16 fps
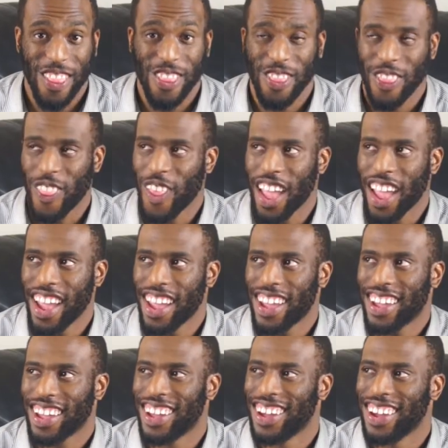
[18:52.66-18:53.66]

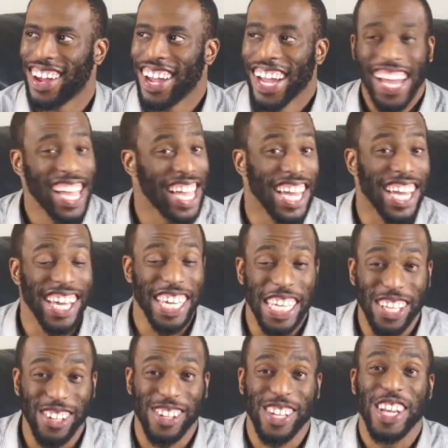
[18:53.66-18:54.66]
it
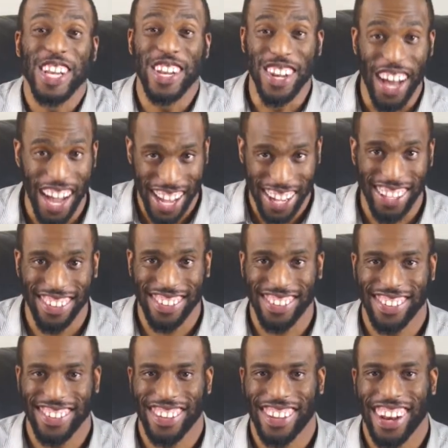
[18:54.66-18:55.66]
is nuts.